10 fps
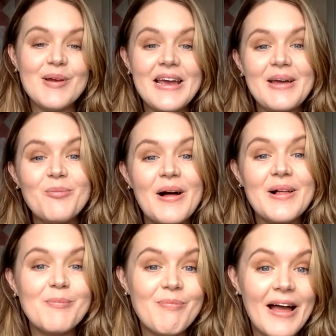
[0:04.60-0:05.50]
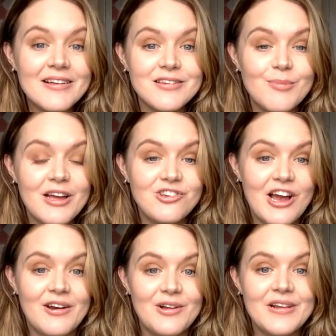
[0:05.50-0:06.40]
everybody, welcome back to my
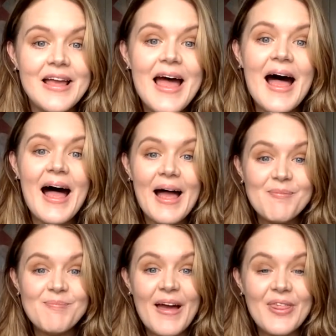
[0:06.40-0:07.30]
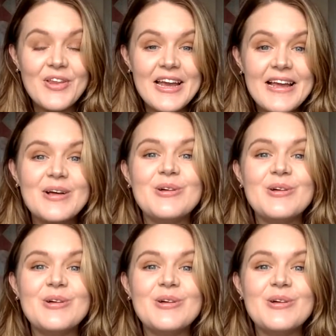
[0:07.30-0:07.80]
channel. I'm Bethany,